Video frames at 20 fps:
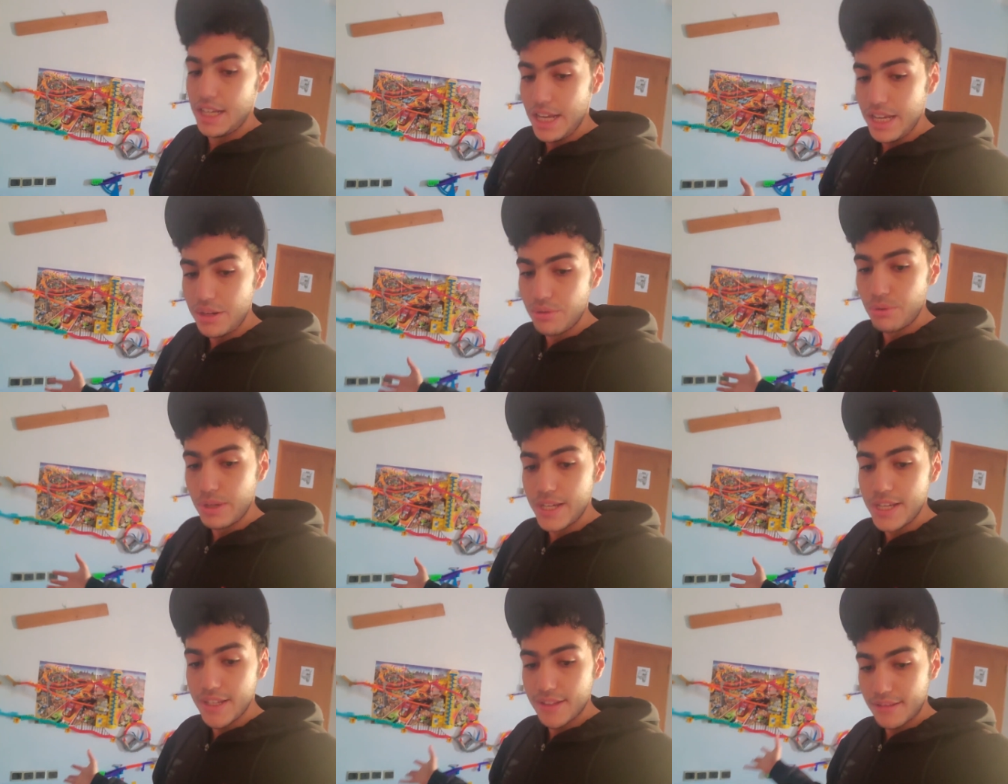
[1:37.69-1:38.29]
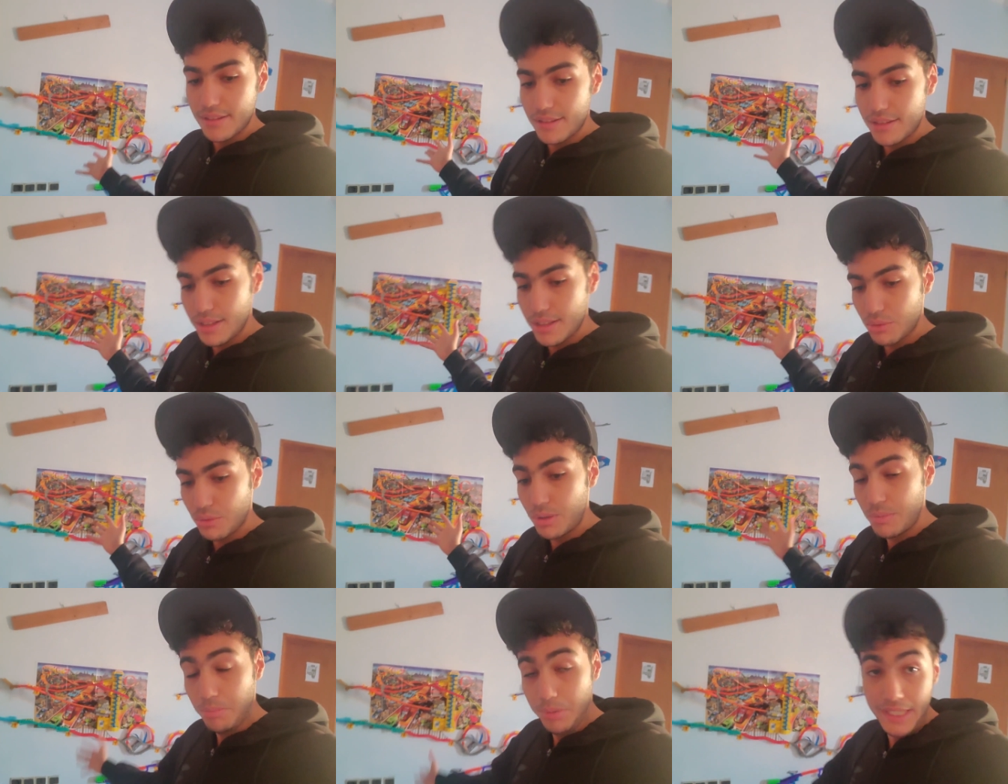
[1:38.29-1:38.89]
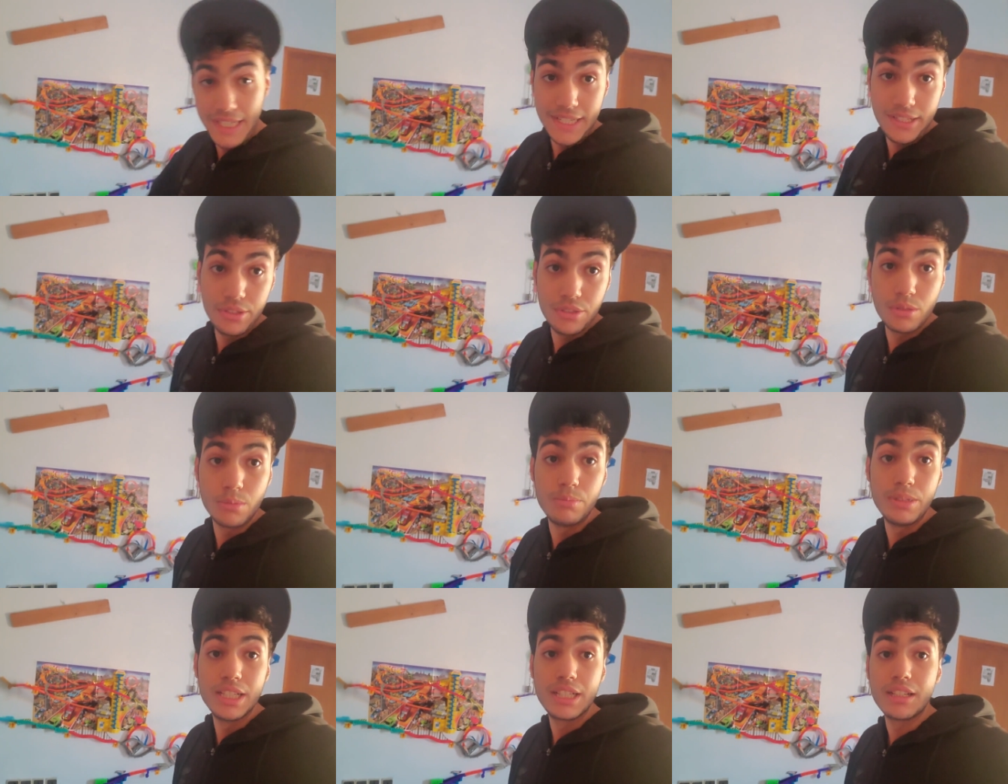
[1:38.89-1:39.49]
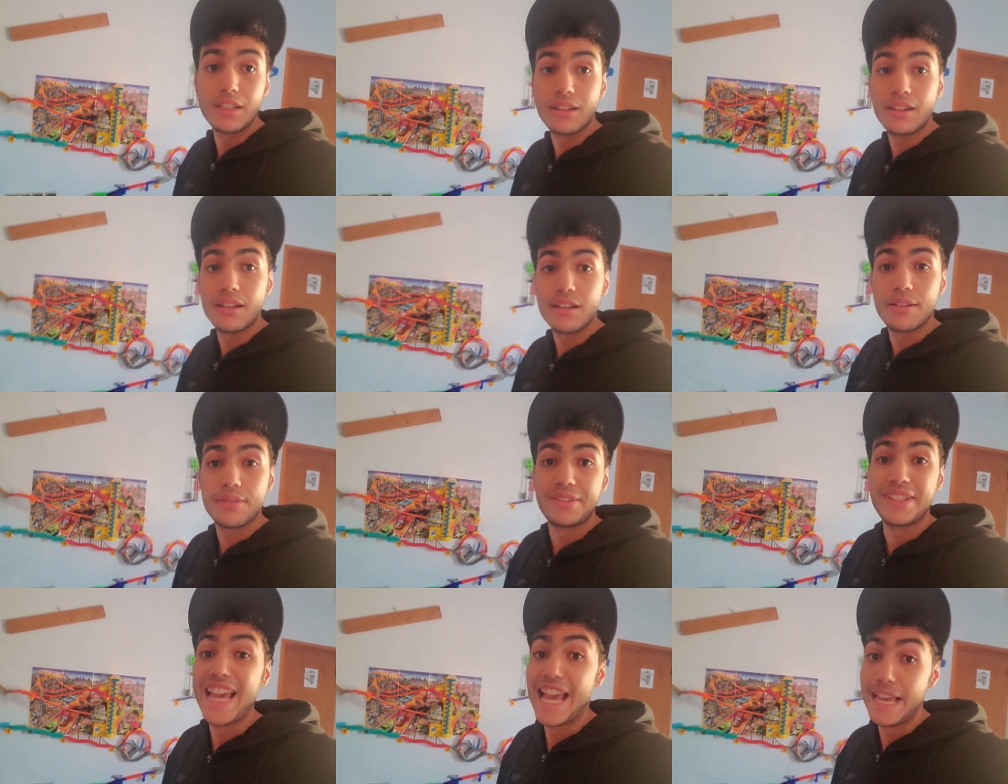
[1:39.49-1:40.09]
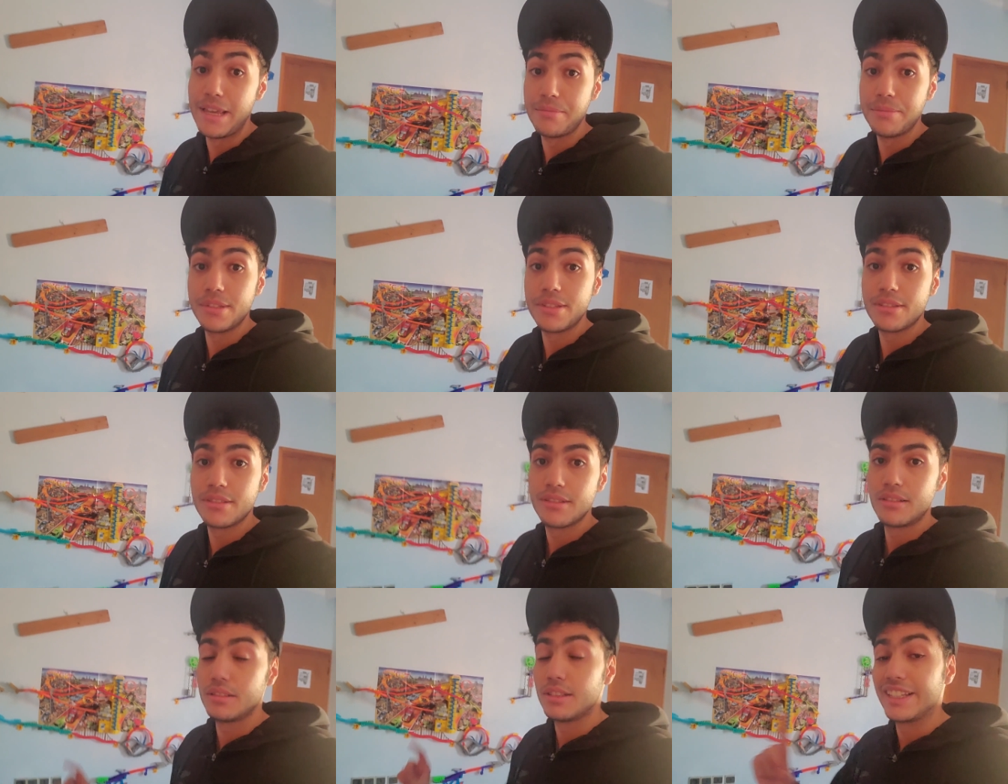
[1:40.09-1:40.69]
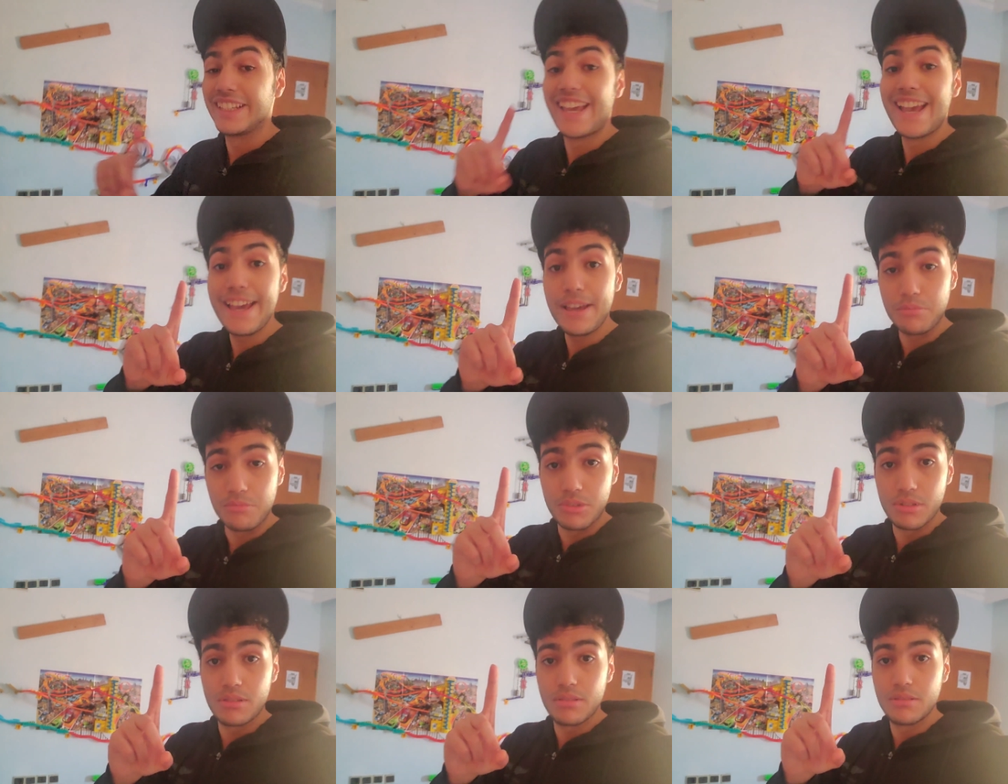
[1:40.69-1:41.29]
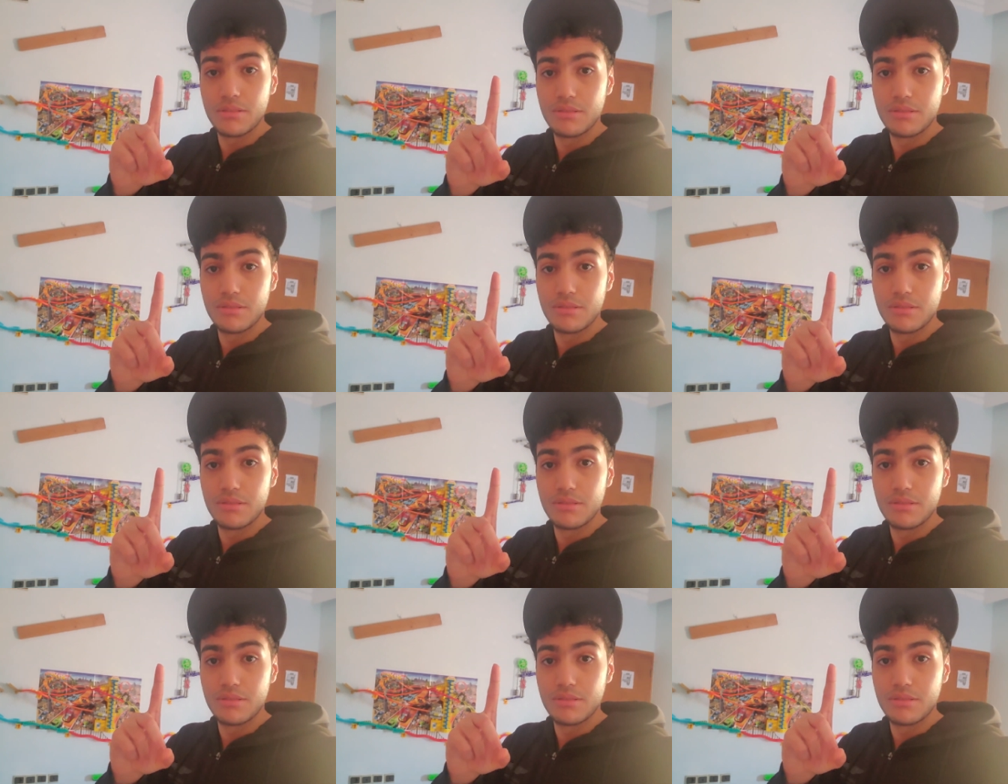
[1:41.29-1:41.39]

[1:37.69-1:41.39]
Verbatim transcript: Anyways, we're planning to make a lot of games. Games.